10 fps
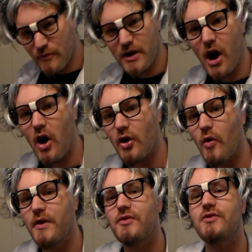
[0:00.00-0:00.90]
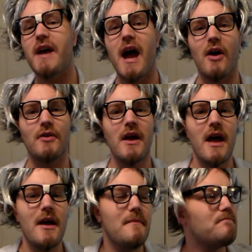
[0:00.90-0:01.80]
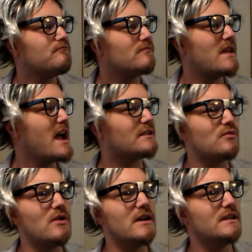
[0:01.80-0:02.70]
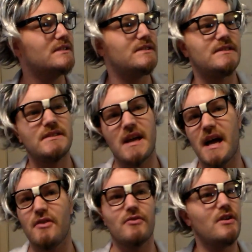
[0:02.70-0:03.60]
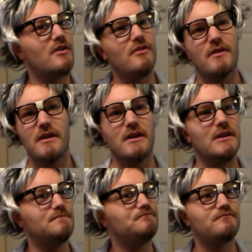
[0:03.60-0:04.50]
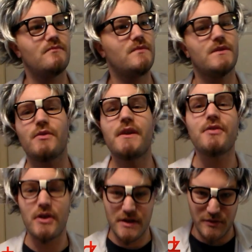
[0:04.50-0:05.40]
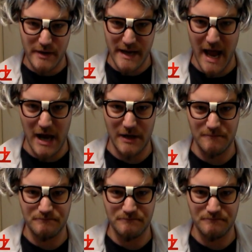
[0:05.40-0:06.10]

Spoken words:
recall going through town, gas was, I don't know, $3.33 a gallon.